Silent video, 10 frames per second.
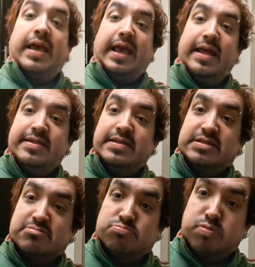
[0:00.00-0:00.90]
in
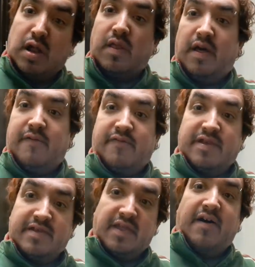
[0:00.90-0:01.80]
this
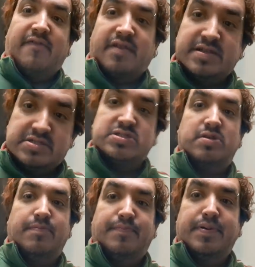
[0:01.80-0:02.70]
lovely, lovely
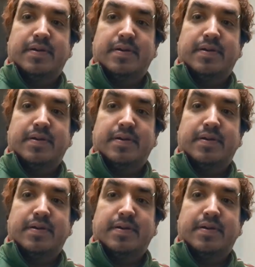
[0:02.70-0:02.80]
soup.